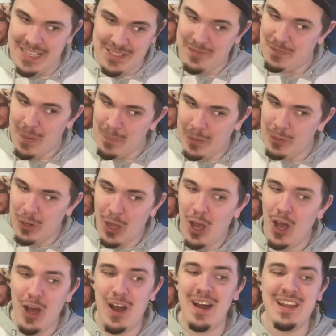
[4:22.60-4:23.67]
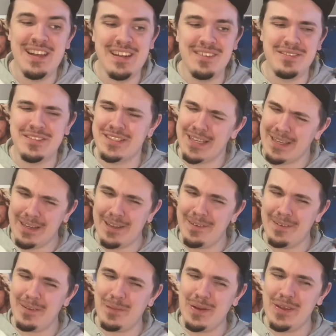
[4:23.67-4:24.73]
very odd, and I'm just like, I
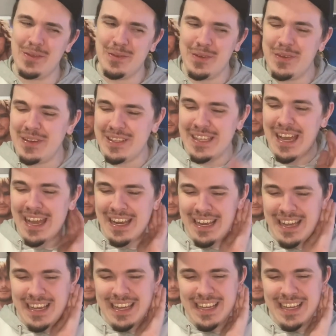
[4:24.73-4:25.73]
don't know why they're doing that.